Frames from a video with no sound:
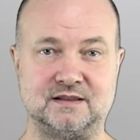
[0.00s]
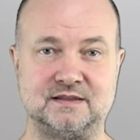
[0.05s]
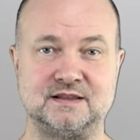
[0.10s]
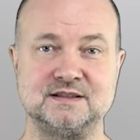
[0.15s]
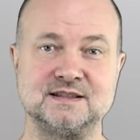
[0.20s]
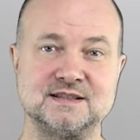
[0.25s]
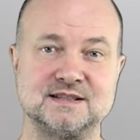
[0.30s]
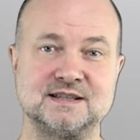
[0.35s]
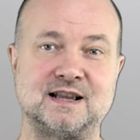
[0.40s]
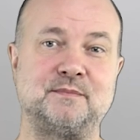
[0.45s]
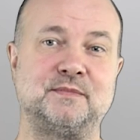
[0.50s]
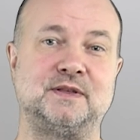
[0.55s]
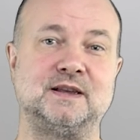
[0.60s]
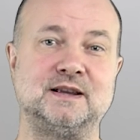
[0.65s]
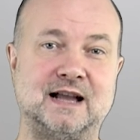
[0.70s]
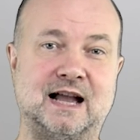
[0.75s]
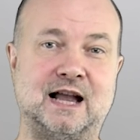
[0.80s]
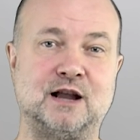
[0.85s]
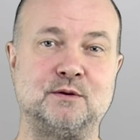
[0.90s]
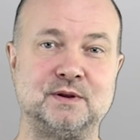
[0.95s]
This is
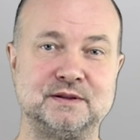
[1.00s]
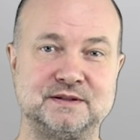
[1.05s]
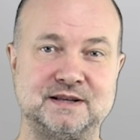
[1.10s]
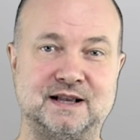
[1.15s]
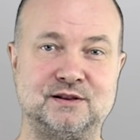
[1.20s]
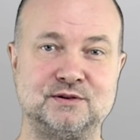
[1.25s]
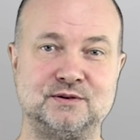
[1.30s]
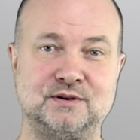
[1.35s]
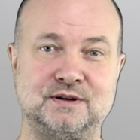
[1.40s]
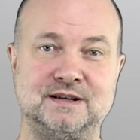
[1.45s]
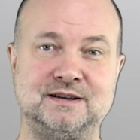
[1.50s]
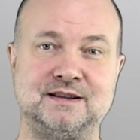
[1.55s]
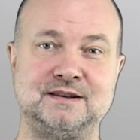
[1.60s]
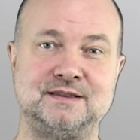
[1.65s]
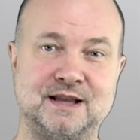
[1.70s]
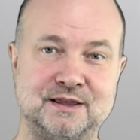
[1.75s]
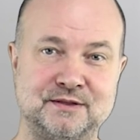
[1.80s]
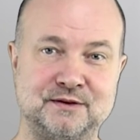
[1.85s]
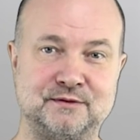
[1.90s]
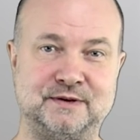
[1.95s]
something I will tell you in
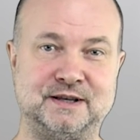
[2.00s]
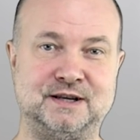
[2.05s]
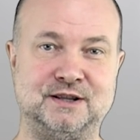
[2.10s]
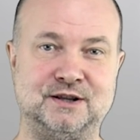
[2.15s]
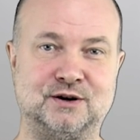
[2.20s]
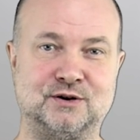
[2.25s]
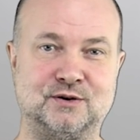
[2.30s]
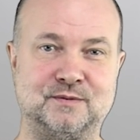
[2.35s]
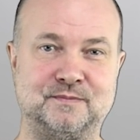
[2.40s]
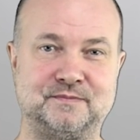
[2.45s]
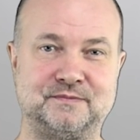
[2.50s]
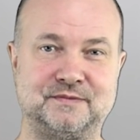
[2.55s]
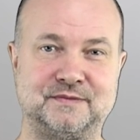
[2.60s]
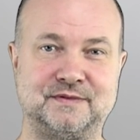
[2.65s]
another video.